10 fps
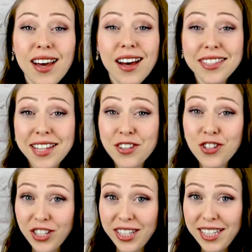
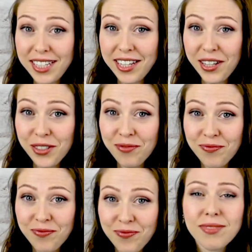Attention to detail.
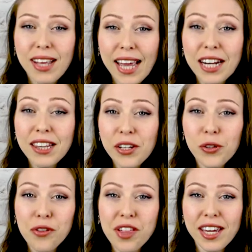
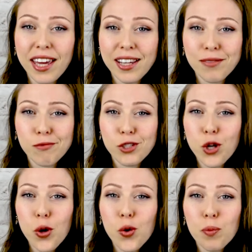Analytical thinking,
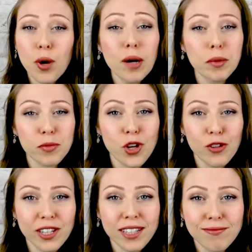so problem
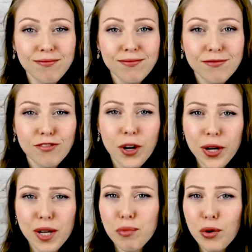solving,
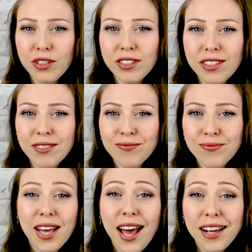very important.
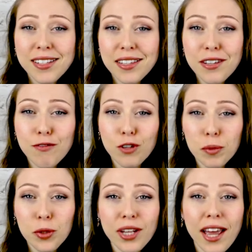Excellent
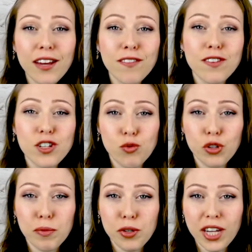verbal and visual
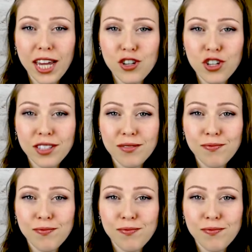communication,